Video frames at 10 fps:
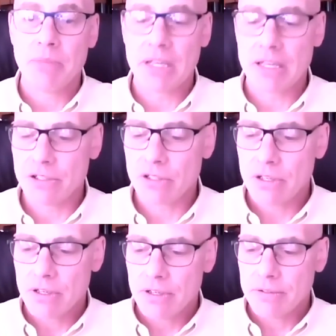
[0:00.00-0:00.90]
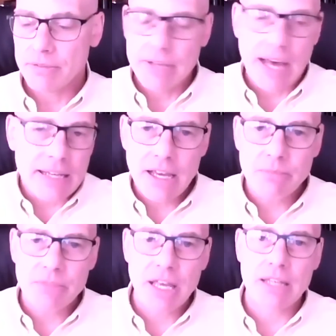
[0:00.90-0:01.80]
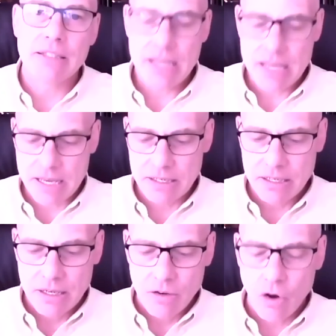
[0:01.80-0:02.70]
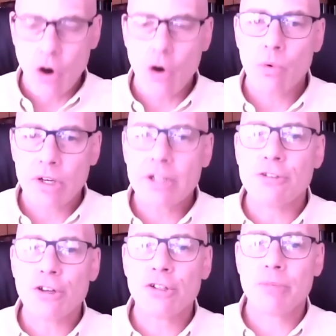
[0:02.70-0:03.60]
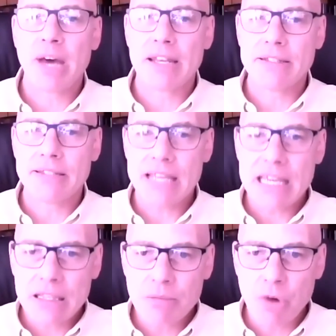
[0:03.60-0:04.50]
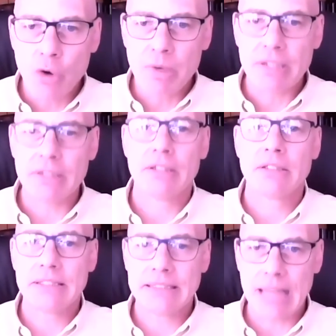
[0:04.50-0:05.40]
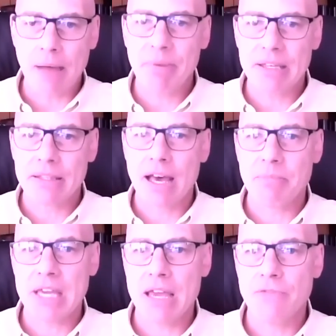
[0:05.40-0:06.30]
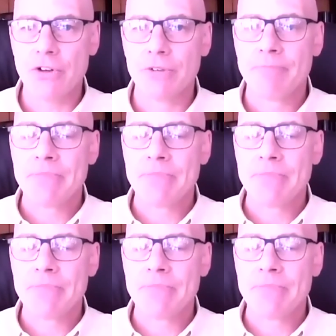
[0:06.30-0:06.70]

Because 9 times out of 10, all we're concerned about is in the moment, stopping that behavior.